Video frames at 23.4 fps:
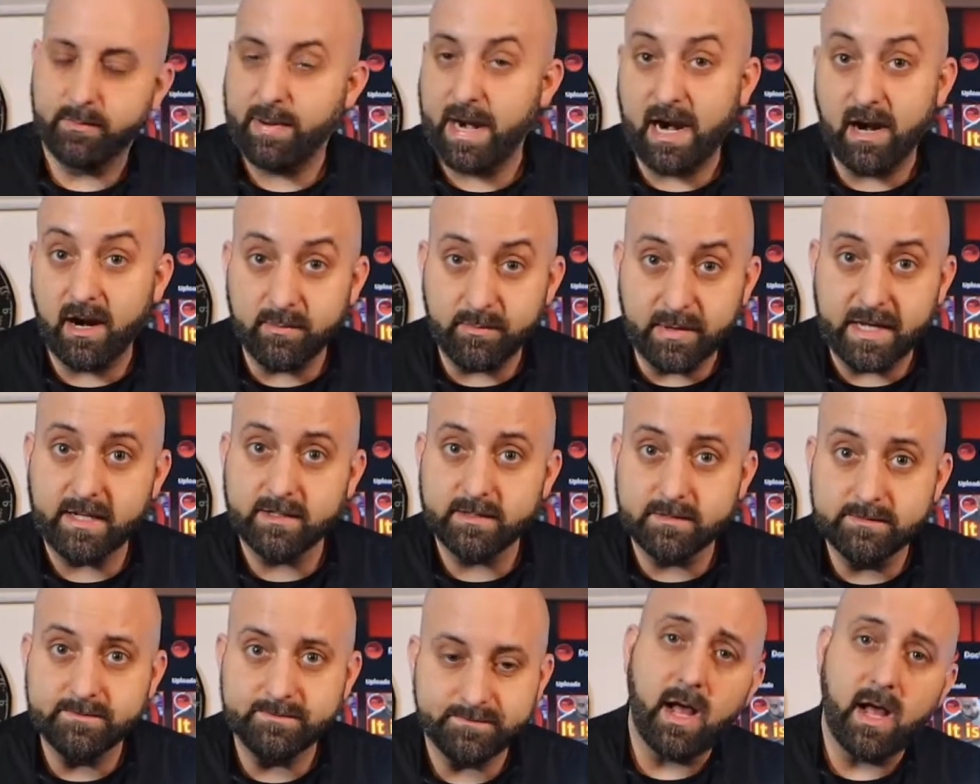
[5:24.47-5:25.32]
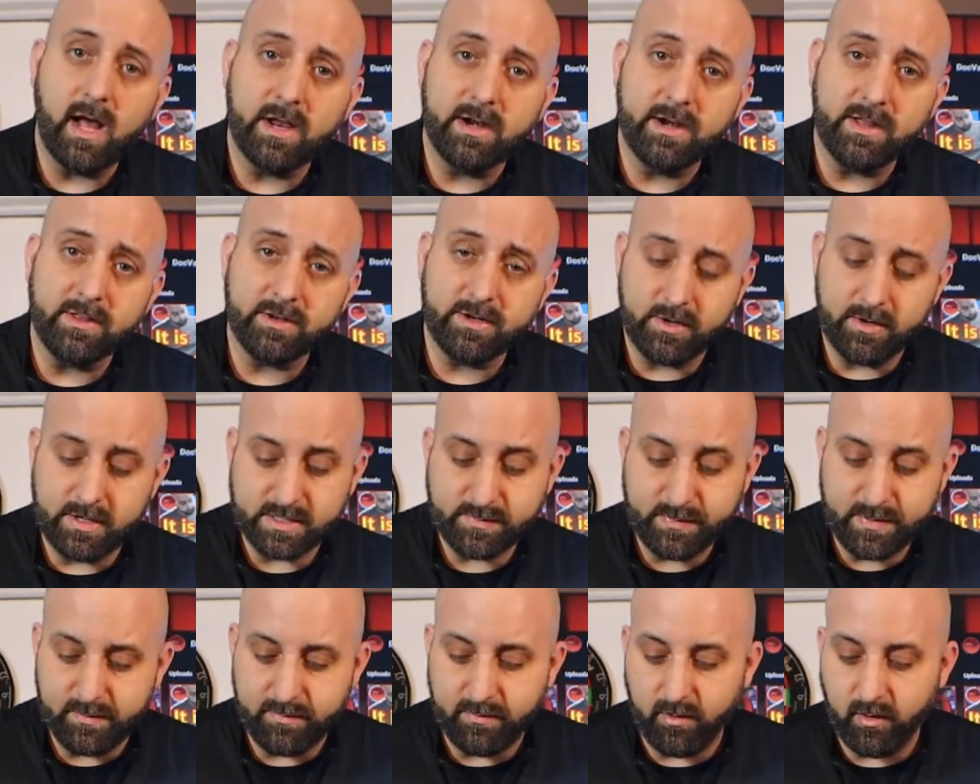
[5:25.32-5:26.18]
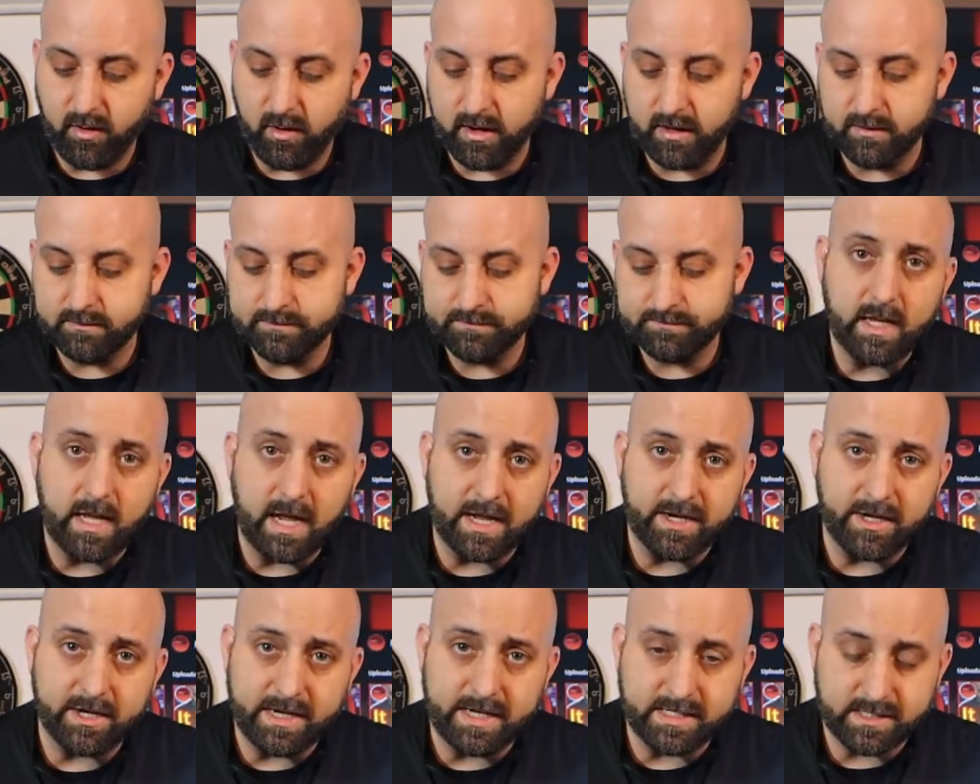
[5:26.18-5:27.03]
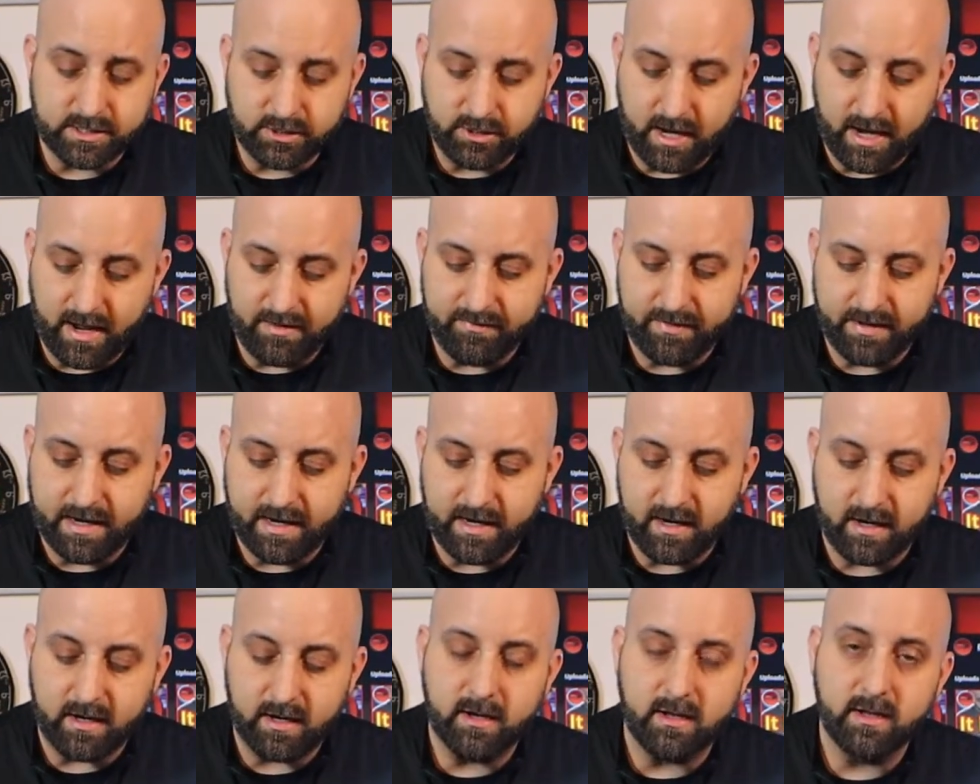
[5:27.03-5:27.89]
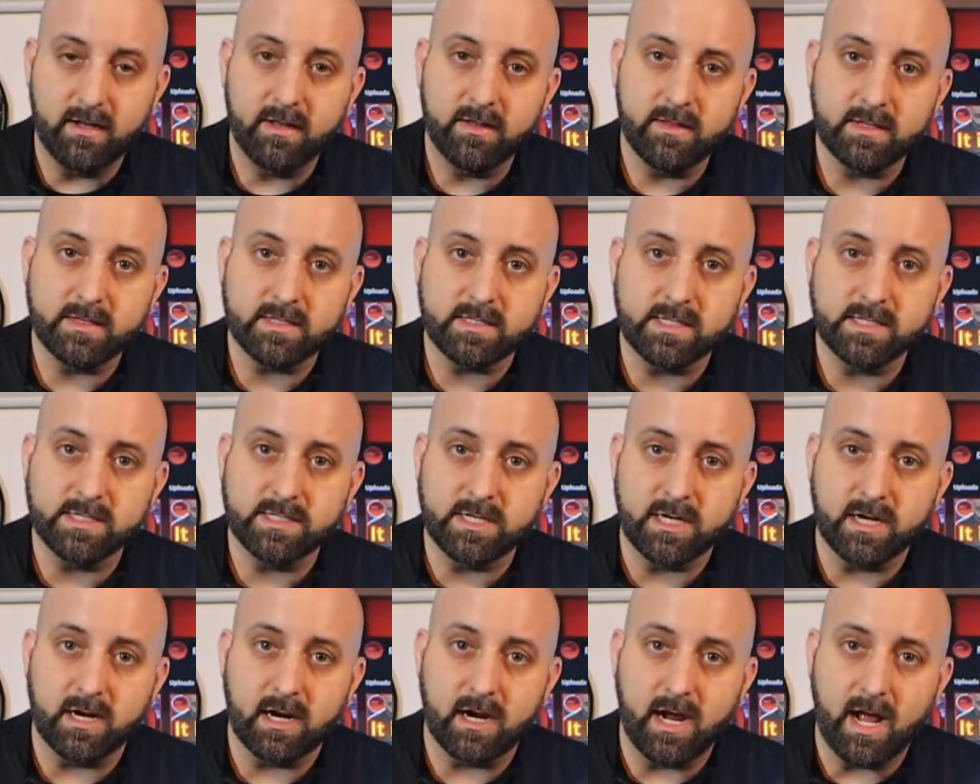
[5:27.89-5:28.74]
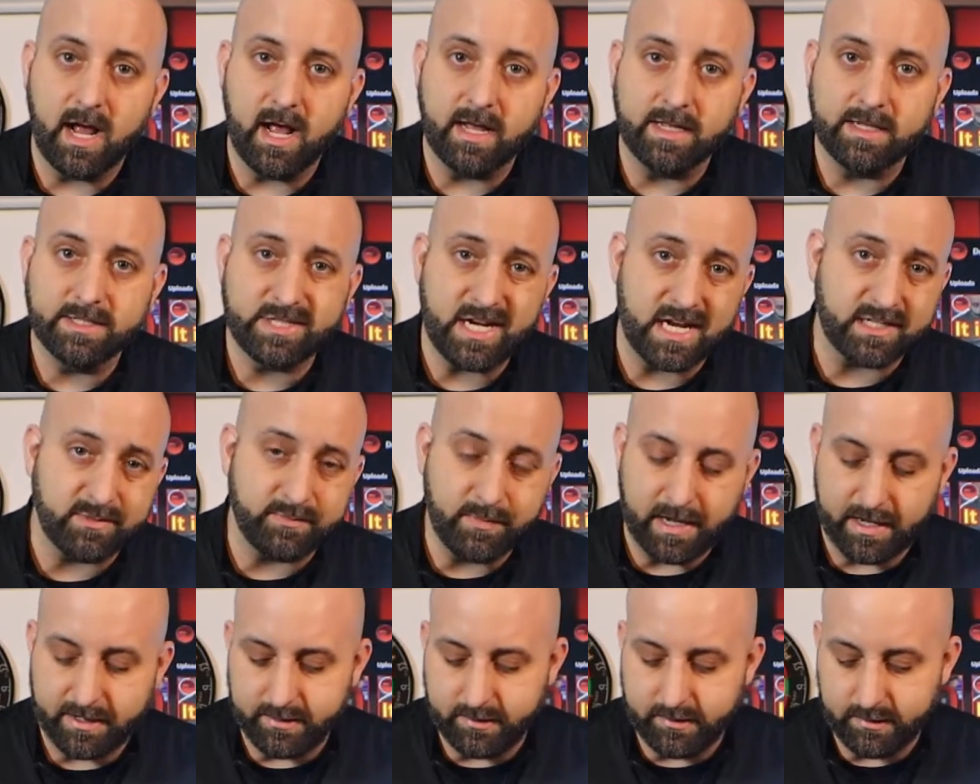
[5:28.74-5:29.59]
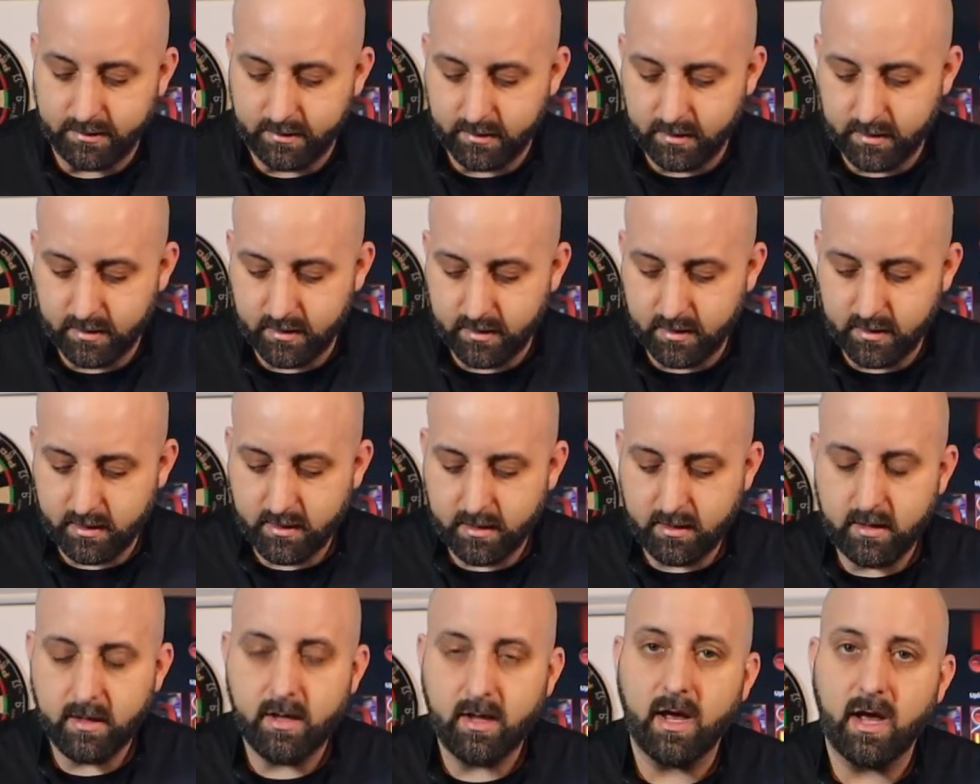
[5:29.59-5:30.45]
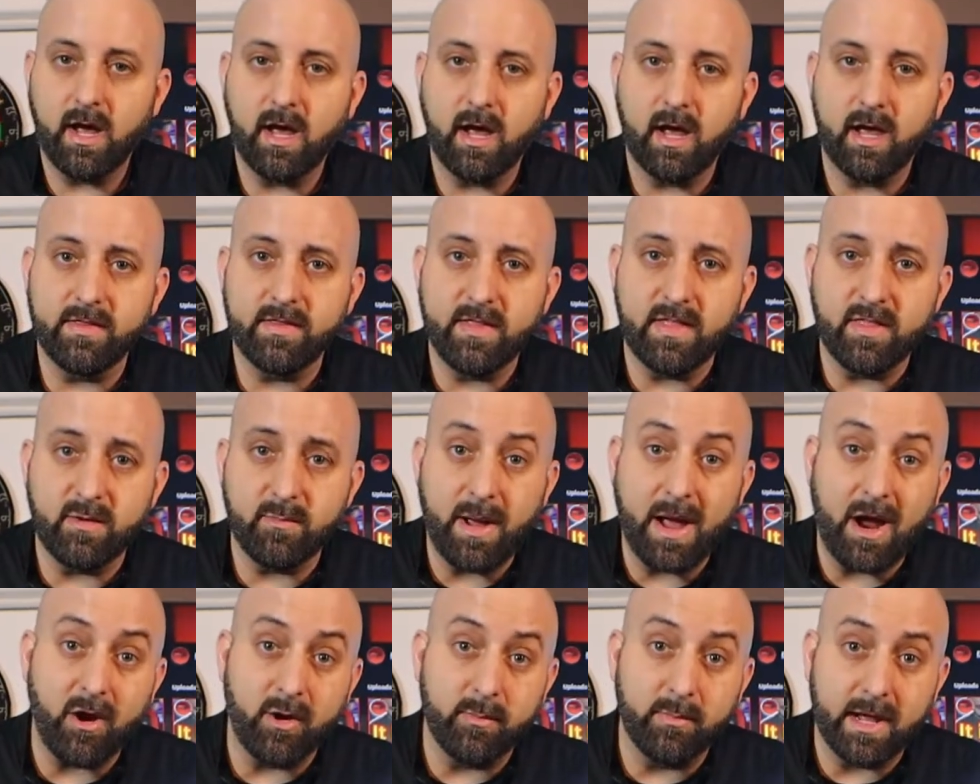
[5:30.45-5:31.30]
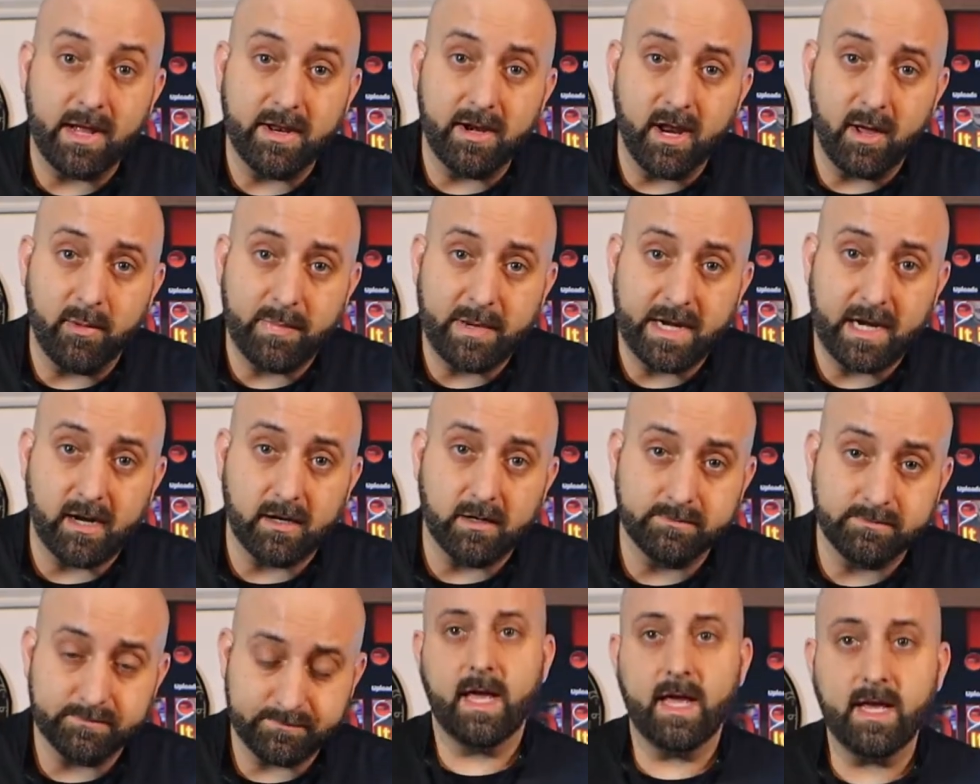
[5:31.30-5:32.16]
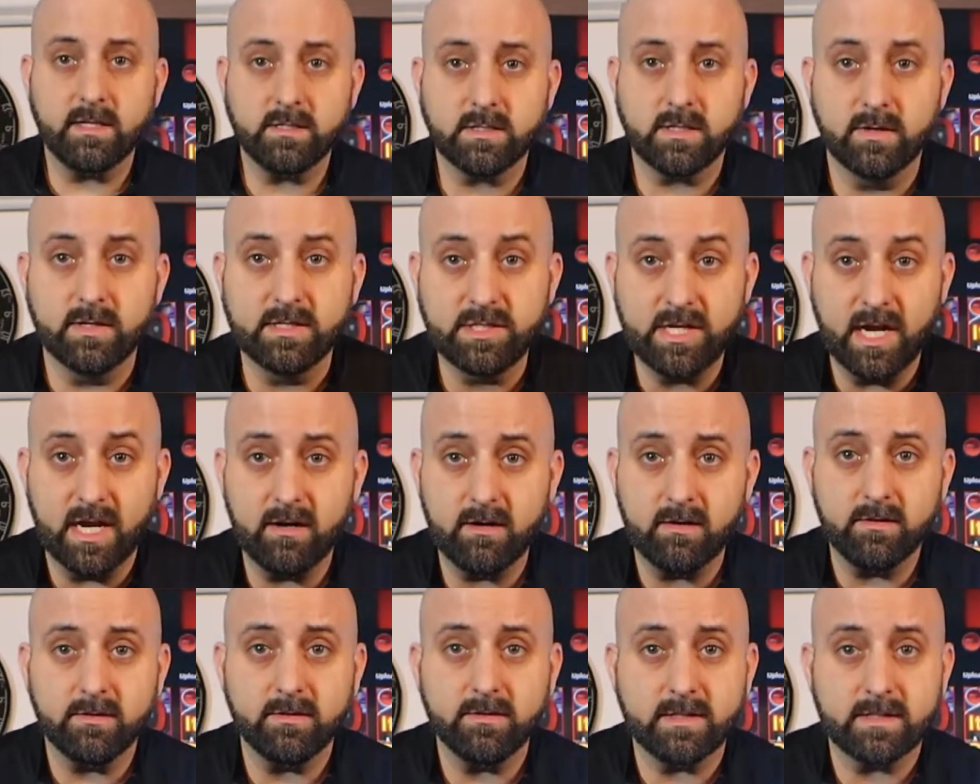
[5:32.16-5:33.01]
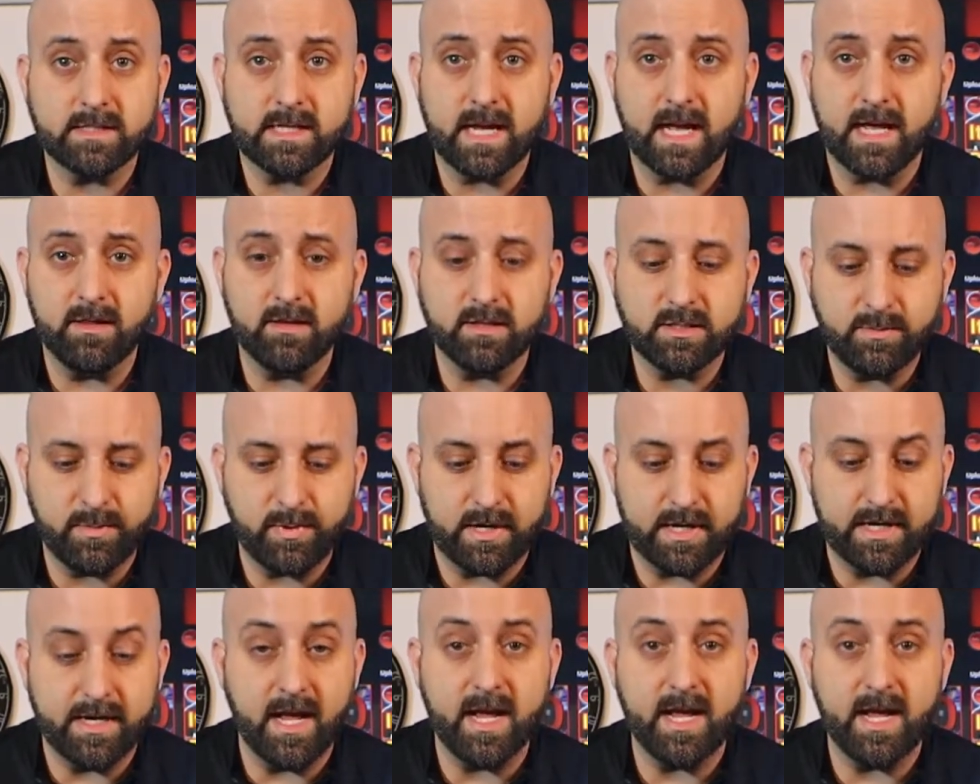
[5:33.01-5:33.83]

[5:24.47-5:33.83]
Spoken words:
the pairing button. Another USB port. You got your disk drive here. This is your eject button. And then the power button up here. Okay, so in general, this guy looks pretty